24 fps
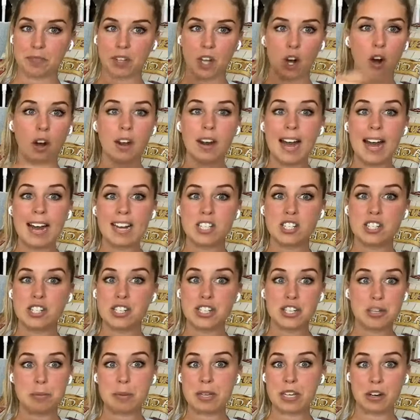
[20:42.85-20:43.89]
Call to action
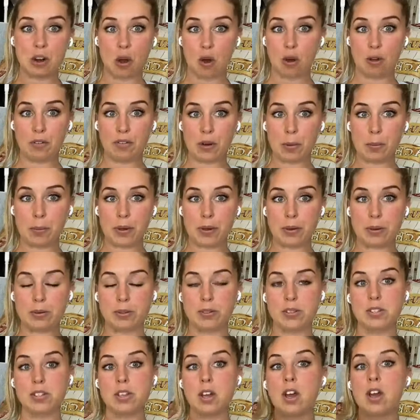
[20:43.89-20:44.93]
should be in all of your
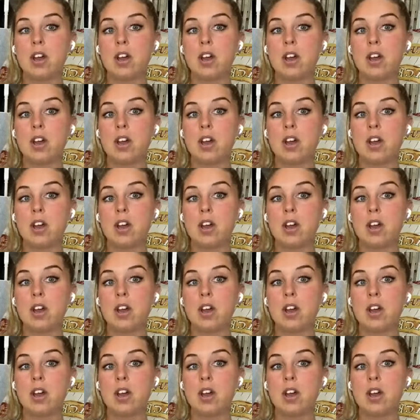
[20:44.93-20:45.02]
posts.